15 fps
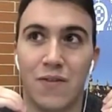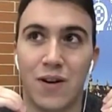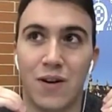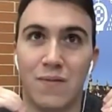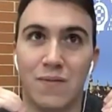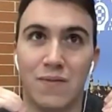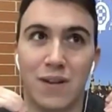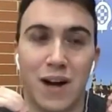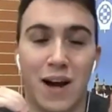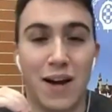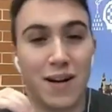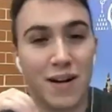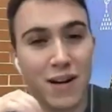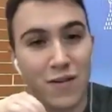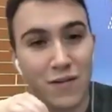from
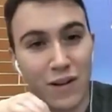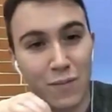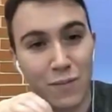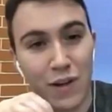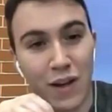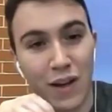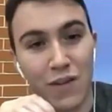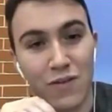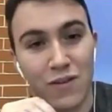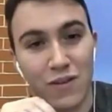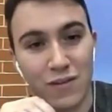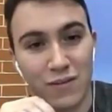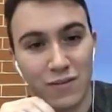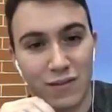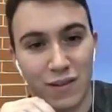higher level behavior,
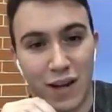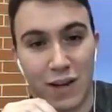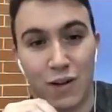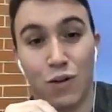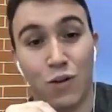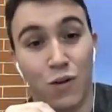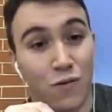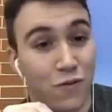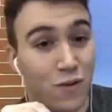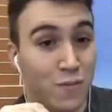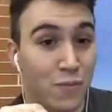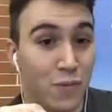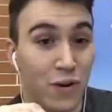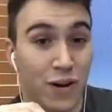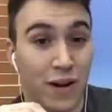like go
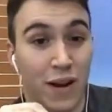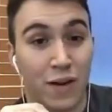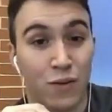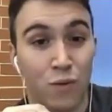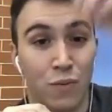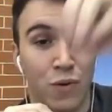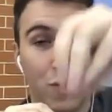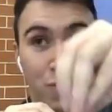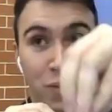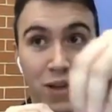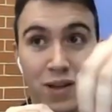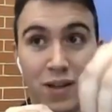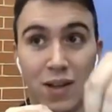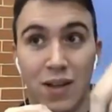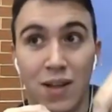from point A to point
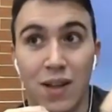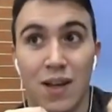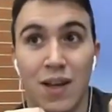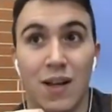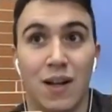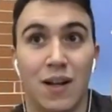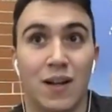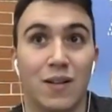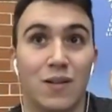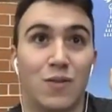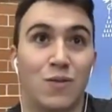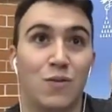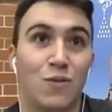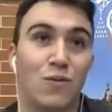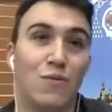B,
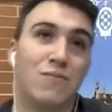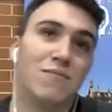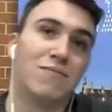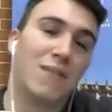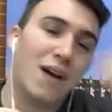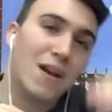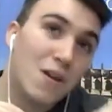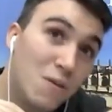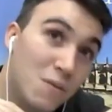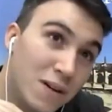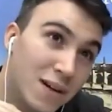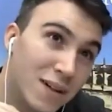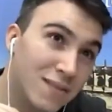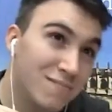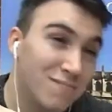to a
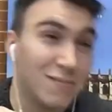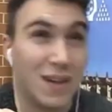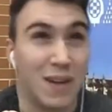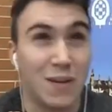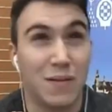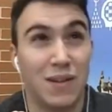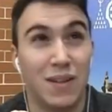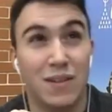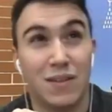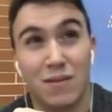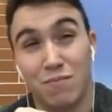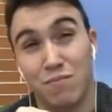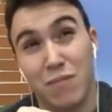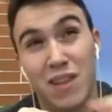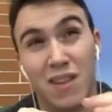lower,
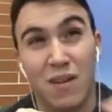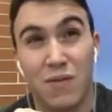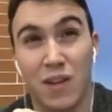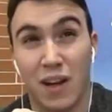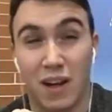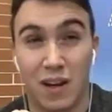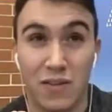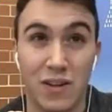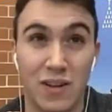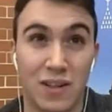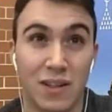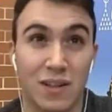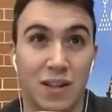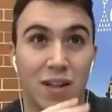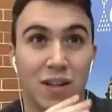middle behavior. In
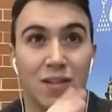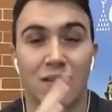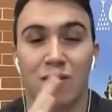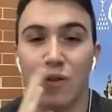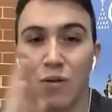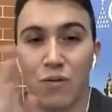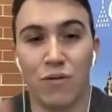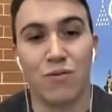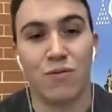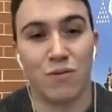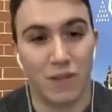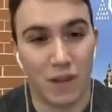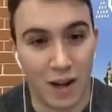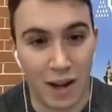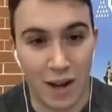this case, go
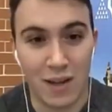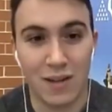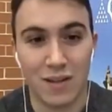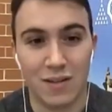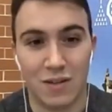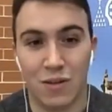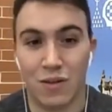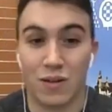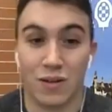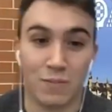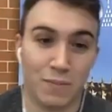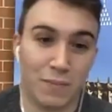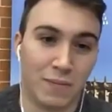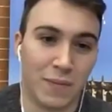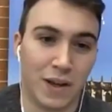through a lane or
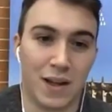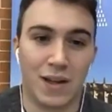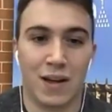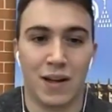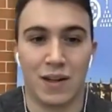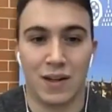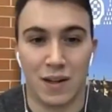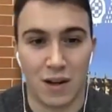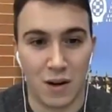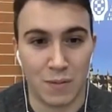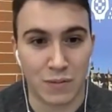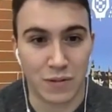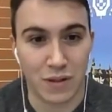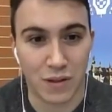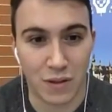make an
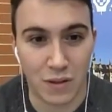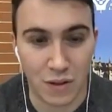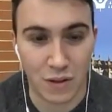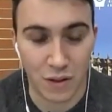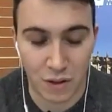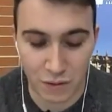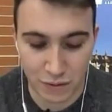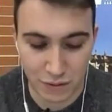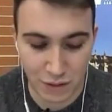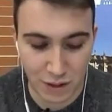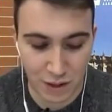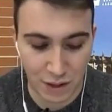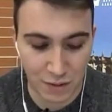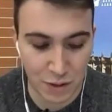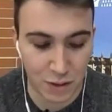obstacle
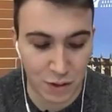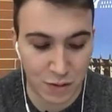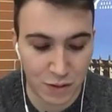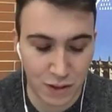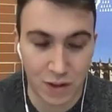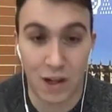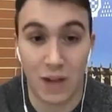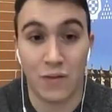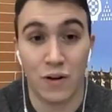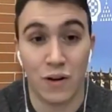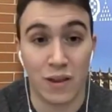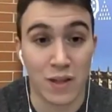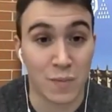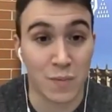avoidance